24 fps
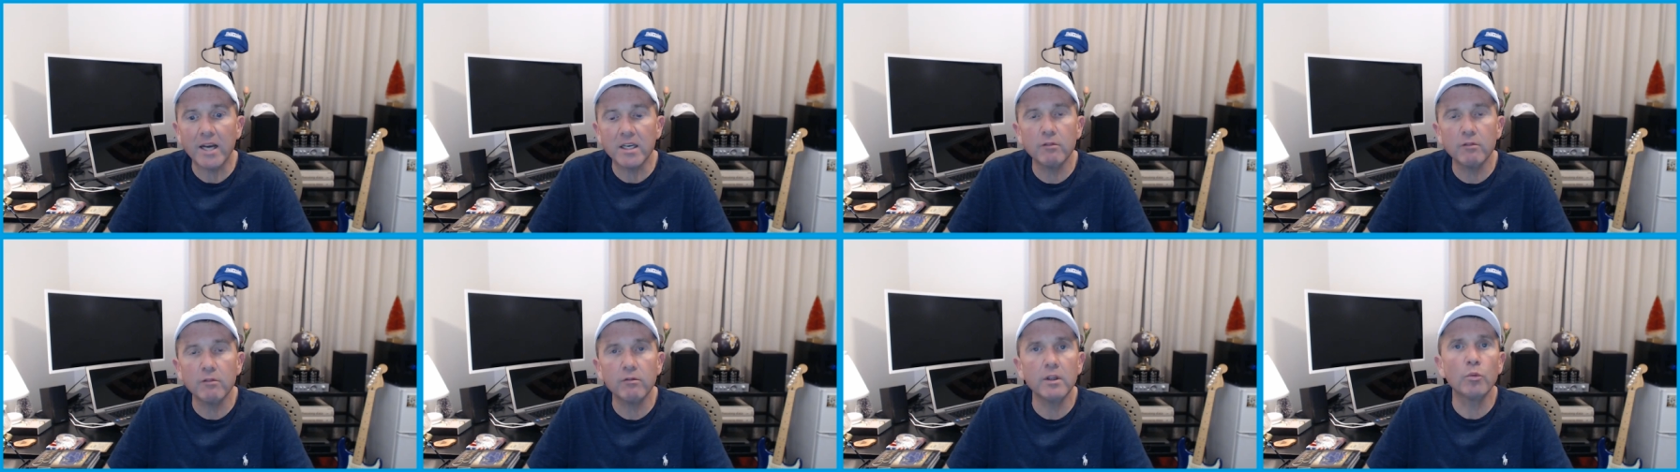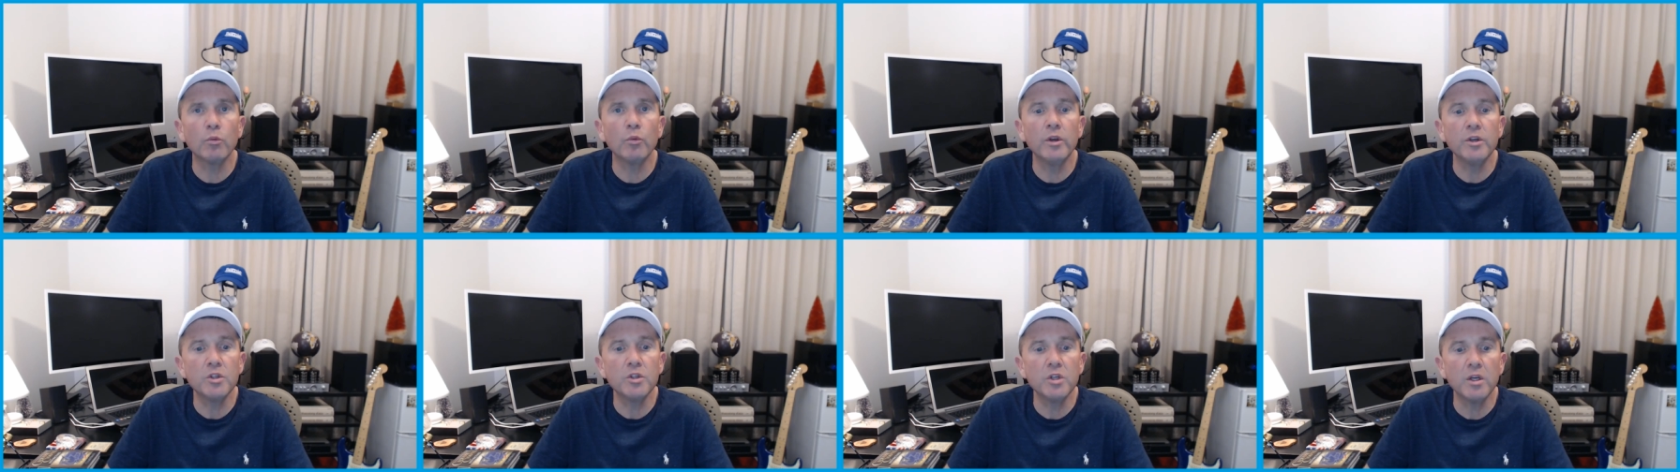
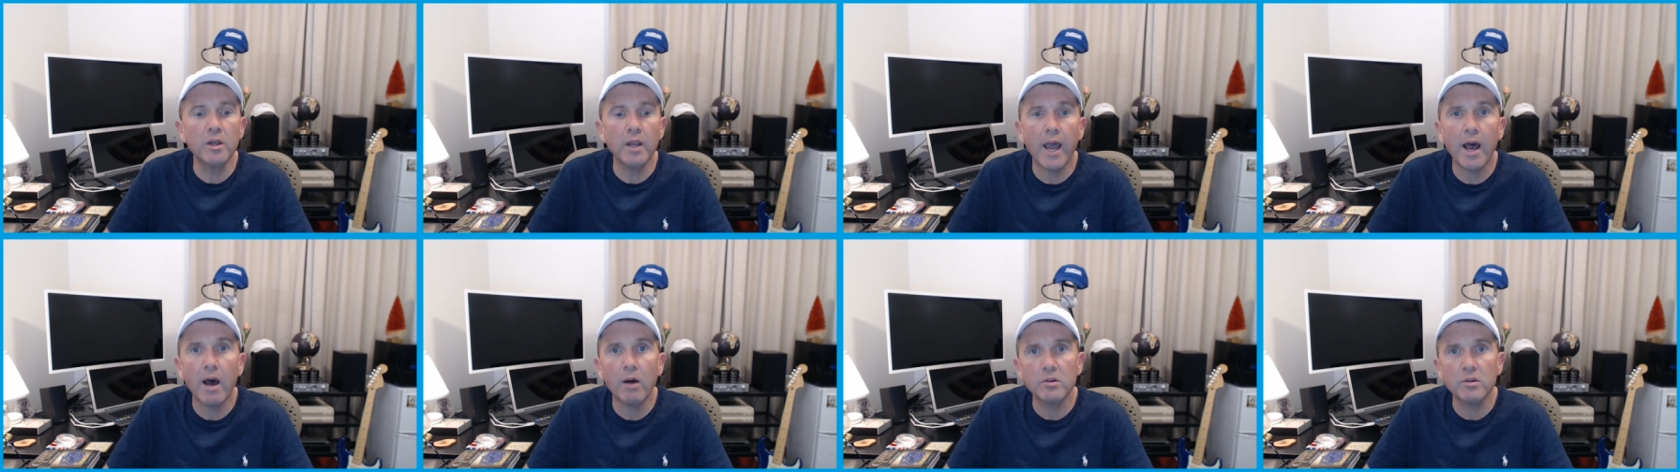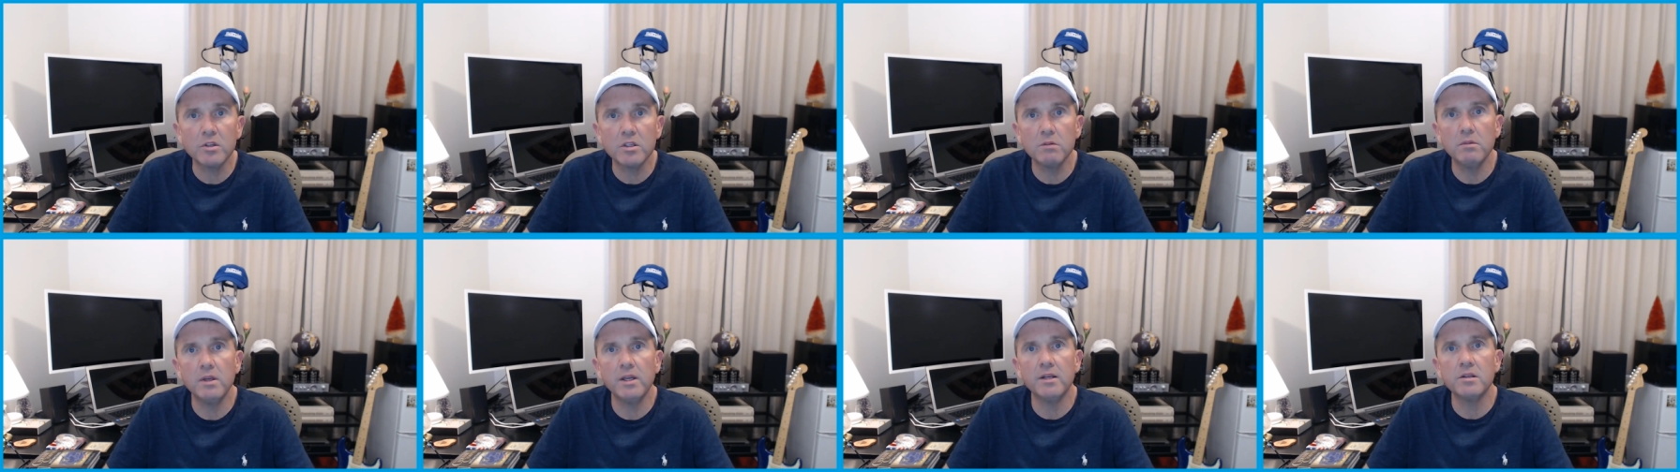reaching out to
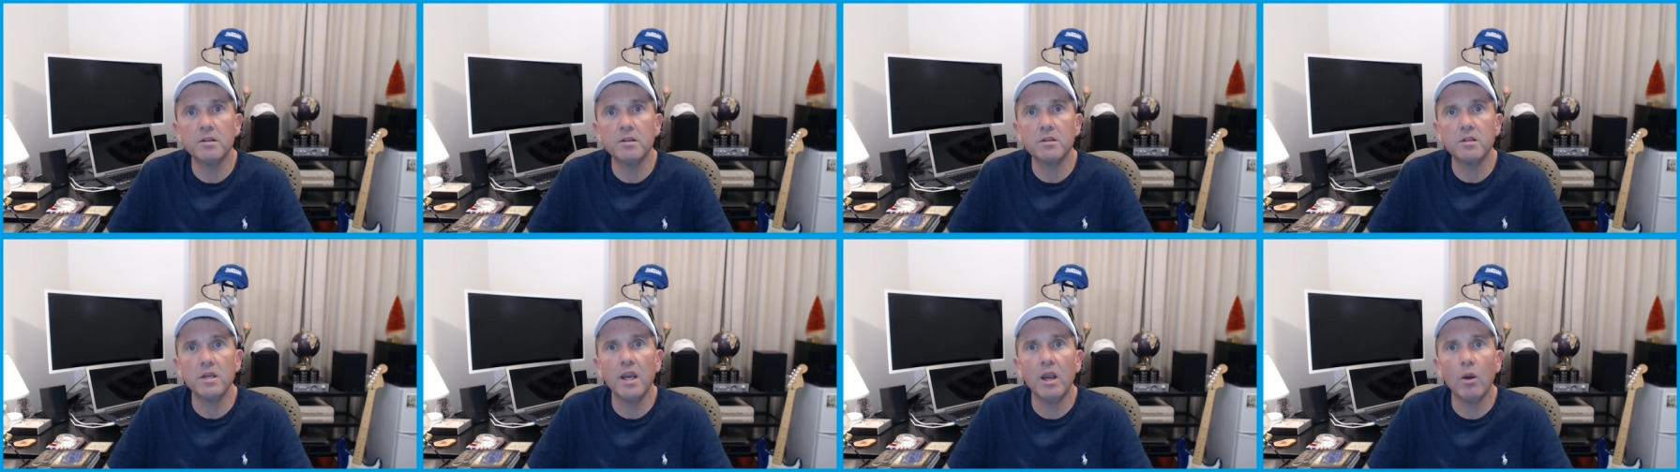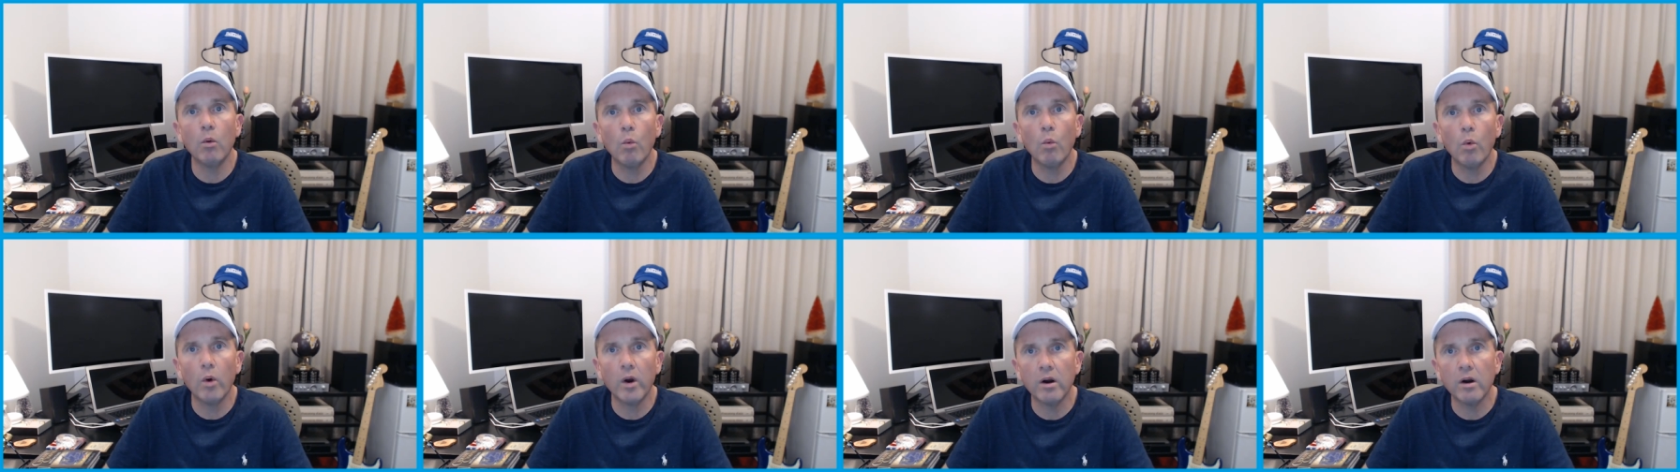me and saying,
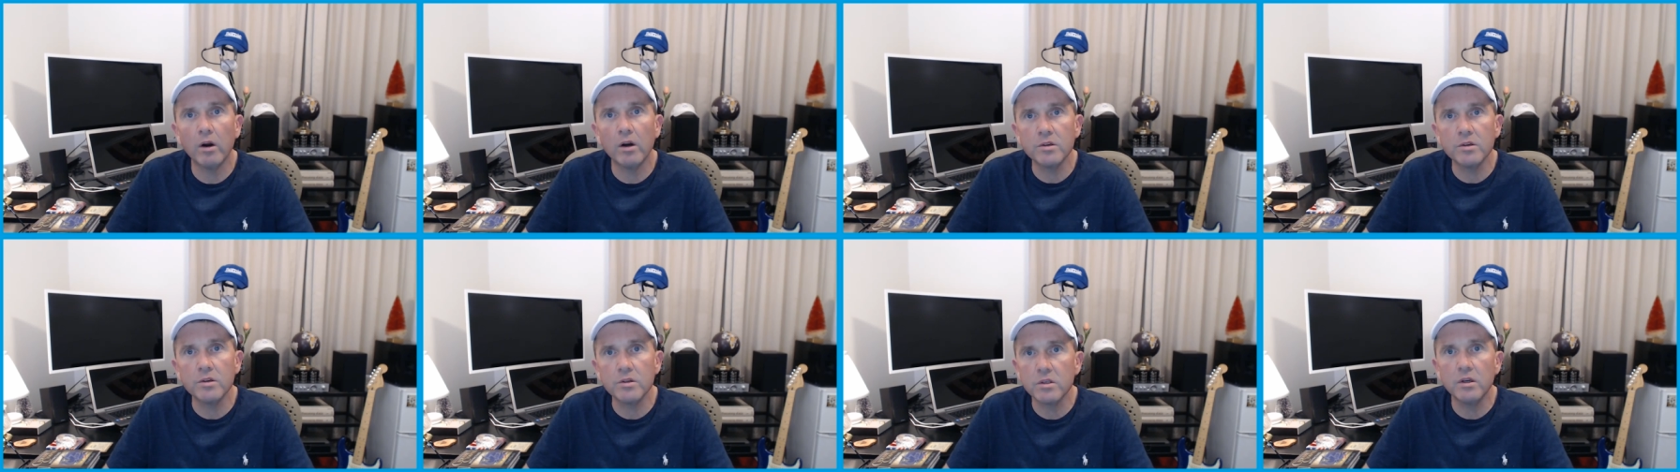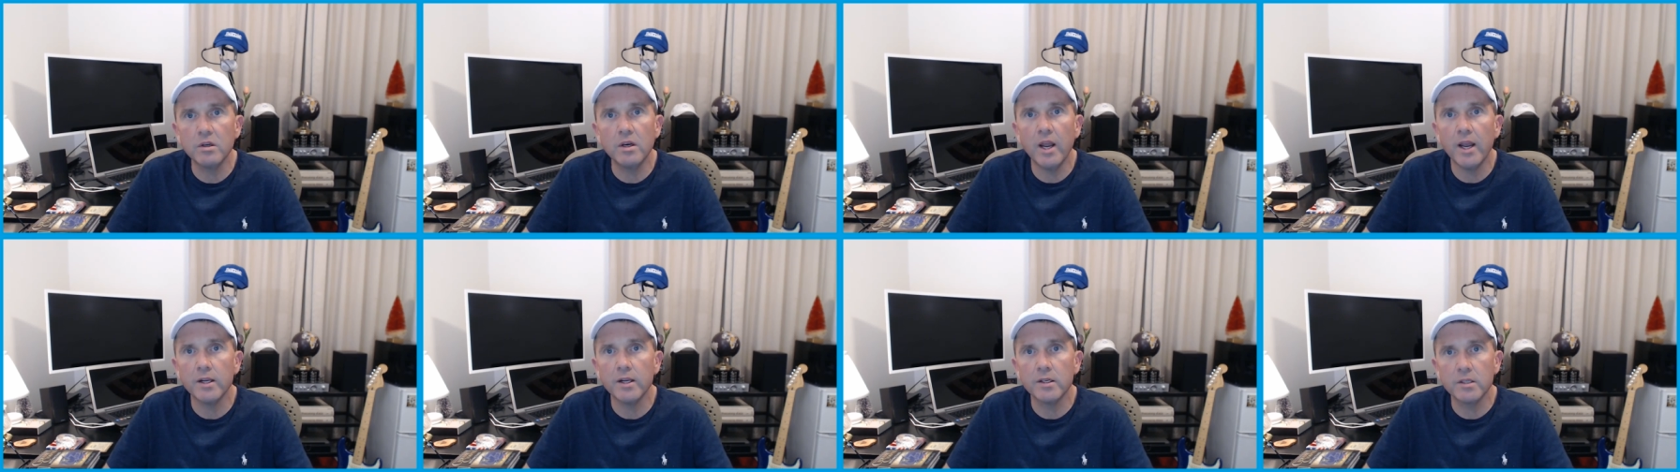where is the
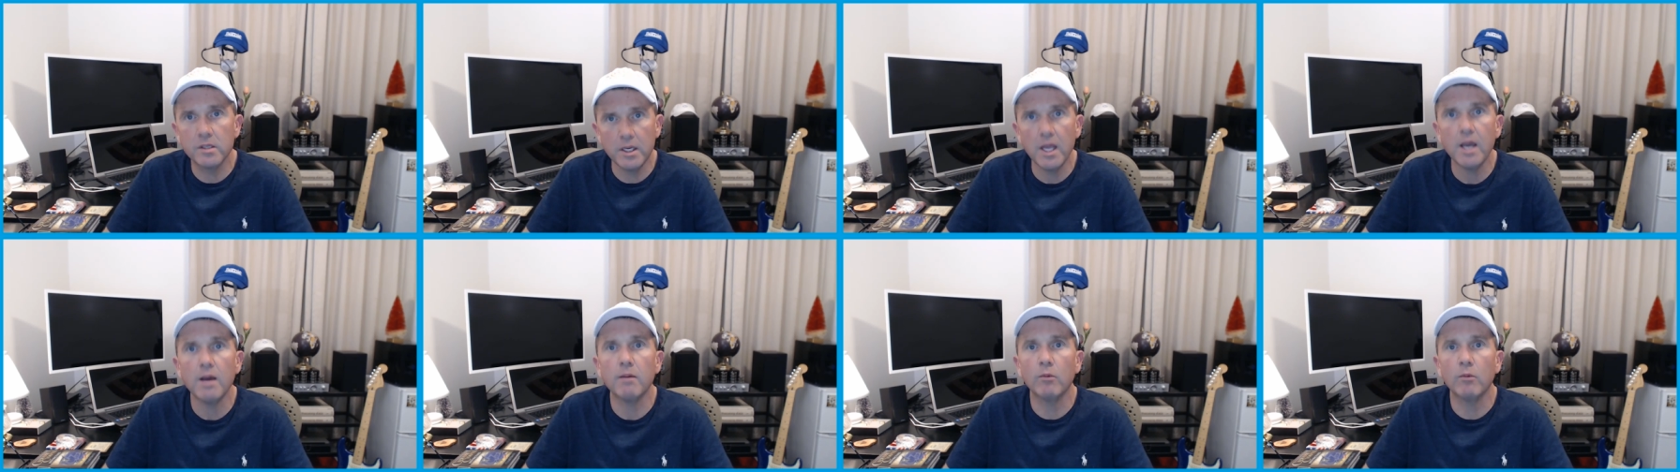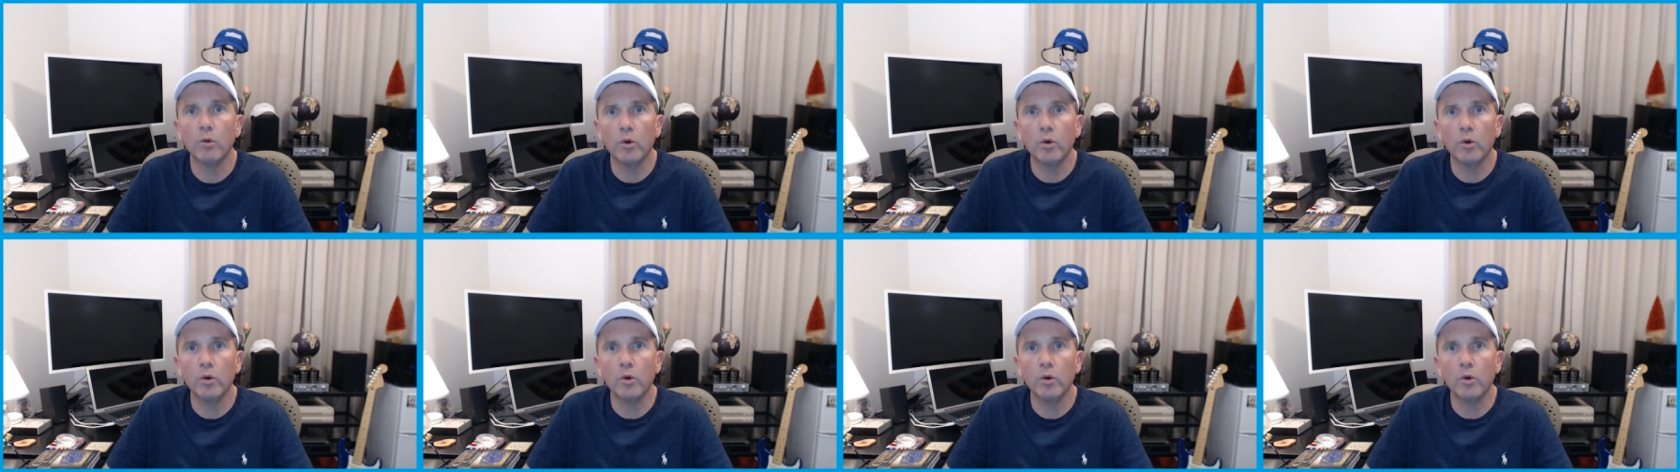next step?